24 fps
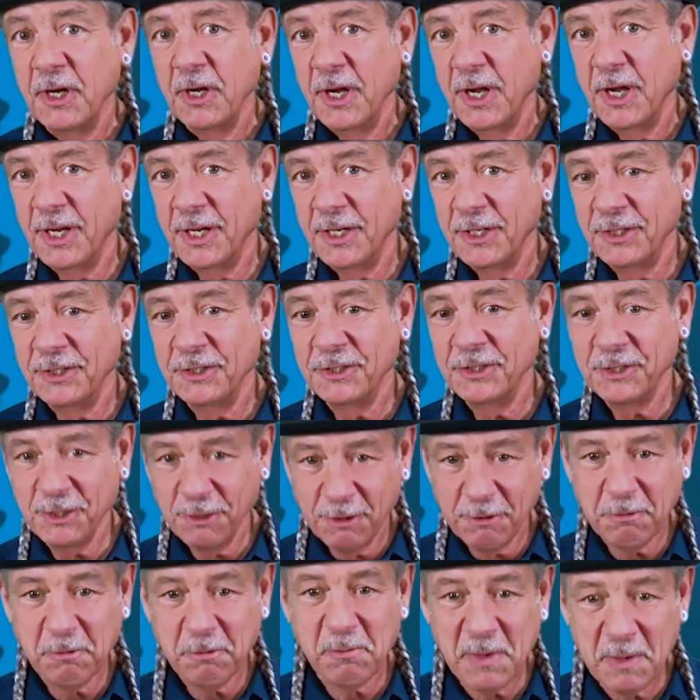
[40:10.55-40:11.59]
And so I
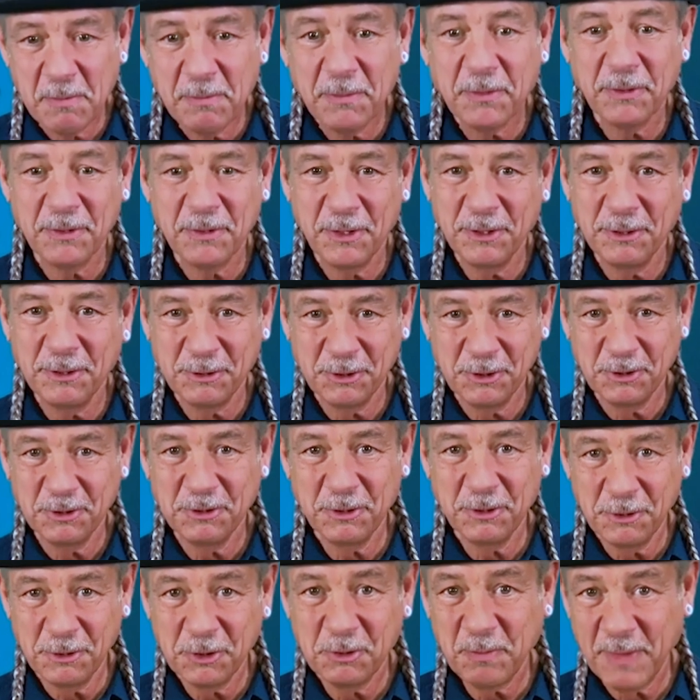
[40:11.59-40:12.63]
remember
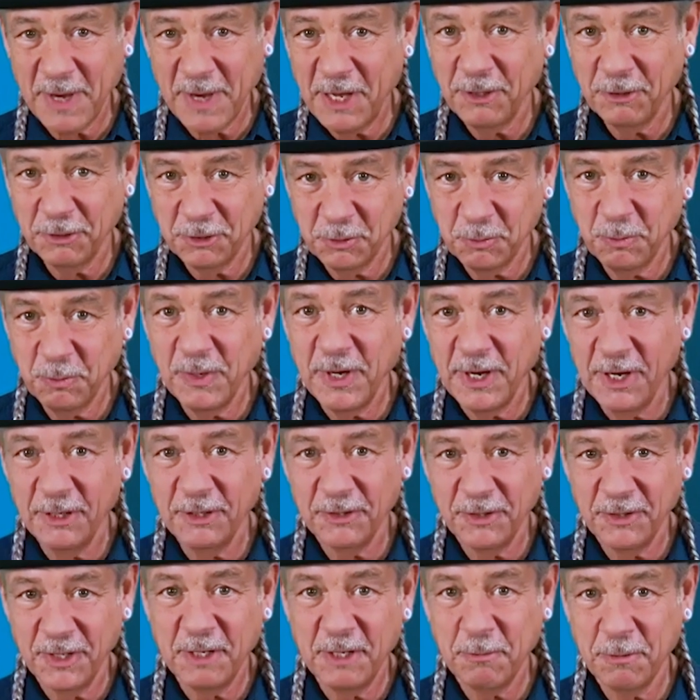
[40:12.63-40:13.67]
those battles well,
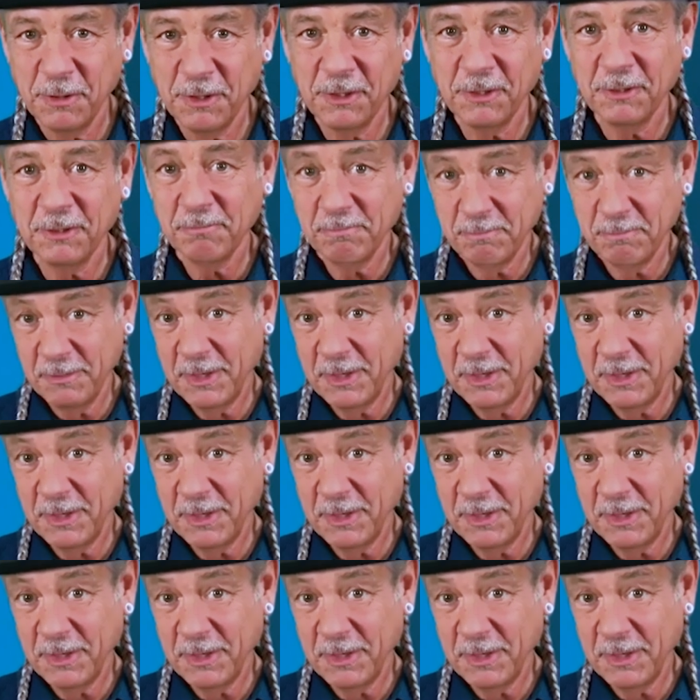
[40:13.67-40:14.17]
and they were